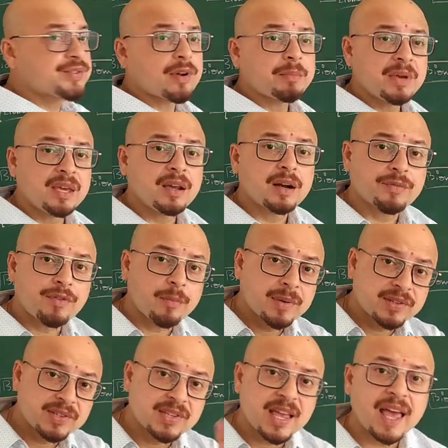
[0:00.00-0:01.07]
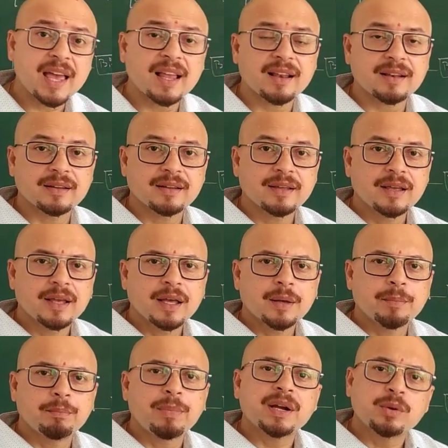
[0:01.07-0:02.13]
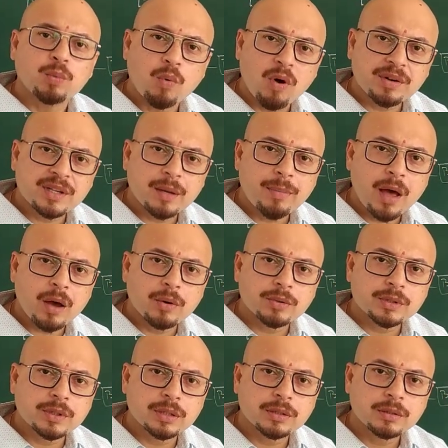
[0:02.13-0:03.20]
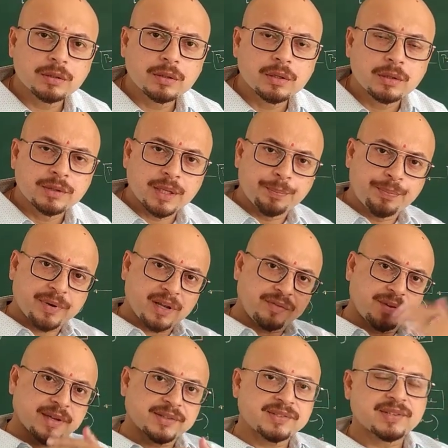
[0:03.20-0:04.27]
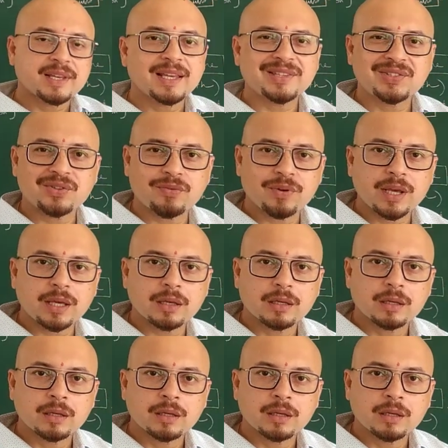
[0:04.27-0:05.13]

from here, from a cell. But what about the previous history?